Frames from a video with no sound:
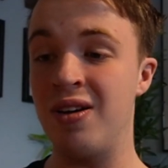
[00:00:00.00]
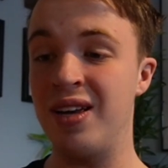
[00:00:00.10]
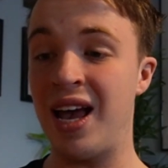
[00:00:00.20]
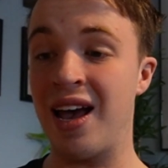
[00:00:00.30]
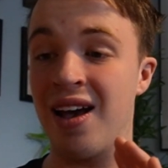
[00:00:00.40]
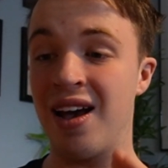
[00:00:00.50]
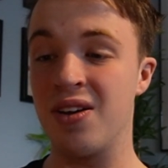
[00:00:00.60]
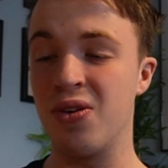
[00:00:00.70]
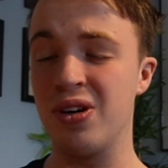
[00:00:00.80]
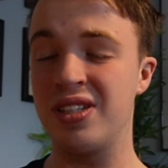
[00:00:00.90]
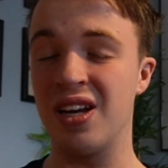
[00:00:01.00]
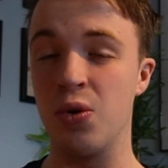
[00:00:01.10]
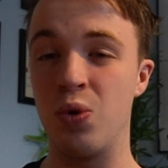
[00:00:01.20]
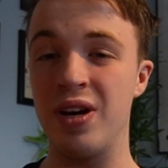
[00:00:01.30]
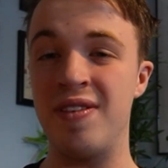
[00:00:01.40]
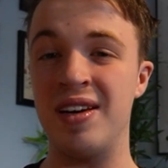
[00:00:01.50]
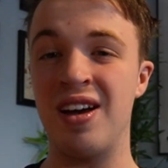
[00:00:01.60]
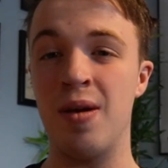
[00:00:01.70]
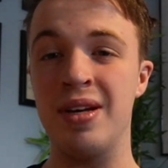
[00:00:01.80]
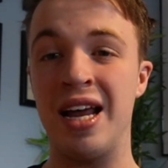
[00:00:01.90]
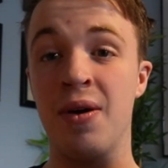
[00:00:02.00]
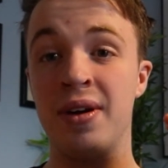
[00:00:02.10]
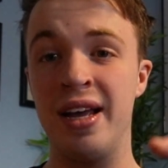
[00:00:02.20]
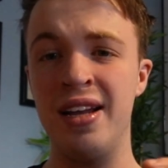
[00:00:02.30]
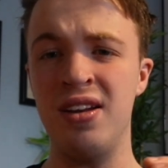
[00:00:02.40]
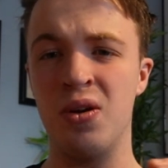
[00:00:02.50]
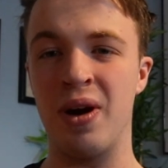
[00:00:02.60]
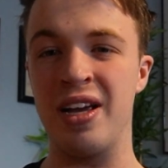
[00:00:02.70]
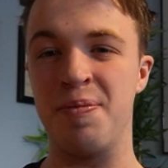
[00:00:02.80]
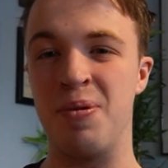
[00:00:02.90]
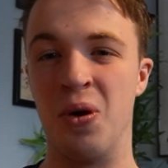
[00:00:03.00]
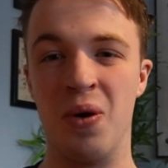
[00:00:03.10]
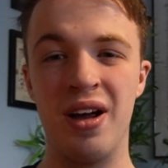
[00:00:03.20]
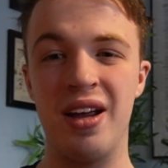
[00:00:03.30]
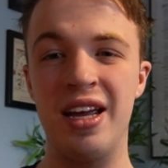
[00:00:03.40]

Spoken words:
yeah, and also with it coming out in the wave pool,